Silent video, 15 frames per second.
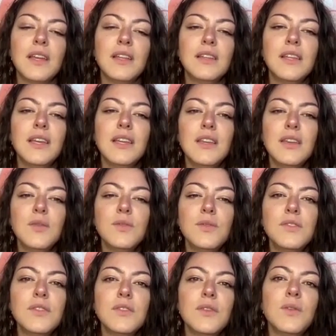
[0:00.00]
I'd like you
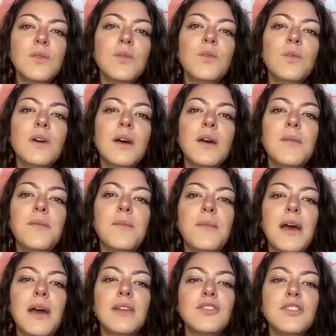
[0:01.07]
to
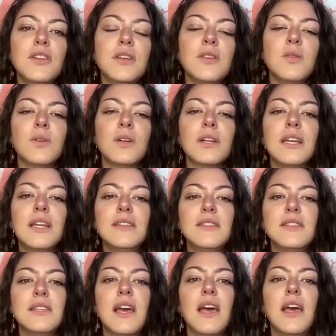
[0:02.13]
imagine or
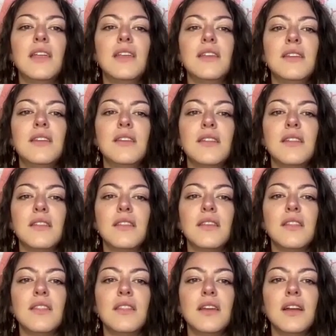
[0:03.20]
intend
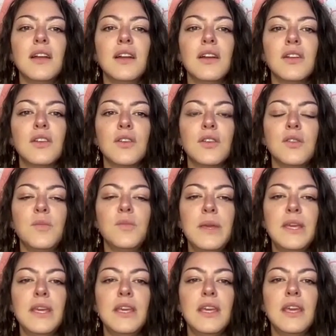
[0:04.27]
that there could
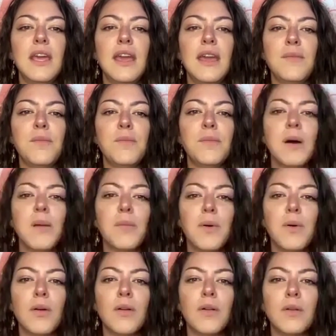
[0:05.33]
be a
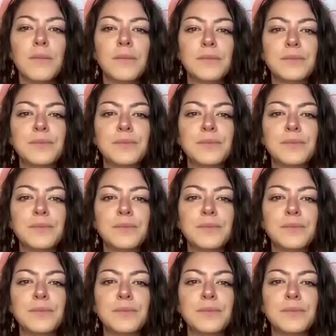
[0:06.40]
bubble